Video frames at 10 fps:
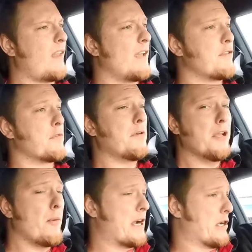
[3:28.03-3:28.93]
If you
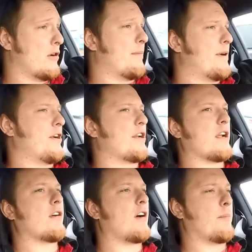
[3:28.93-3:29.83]
really want to go up there, you
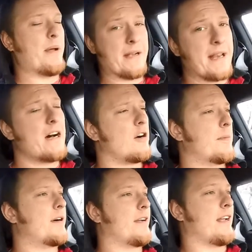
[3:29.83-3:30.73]
can call Ben
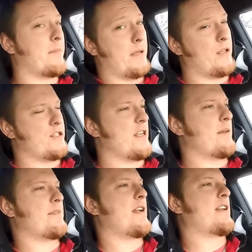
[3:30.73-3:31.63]
Kelmer and he can build you
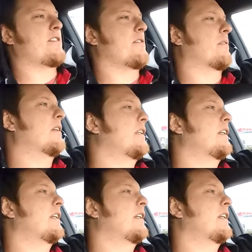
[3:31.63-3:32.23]
an MT82.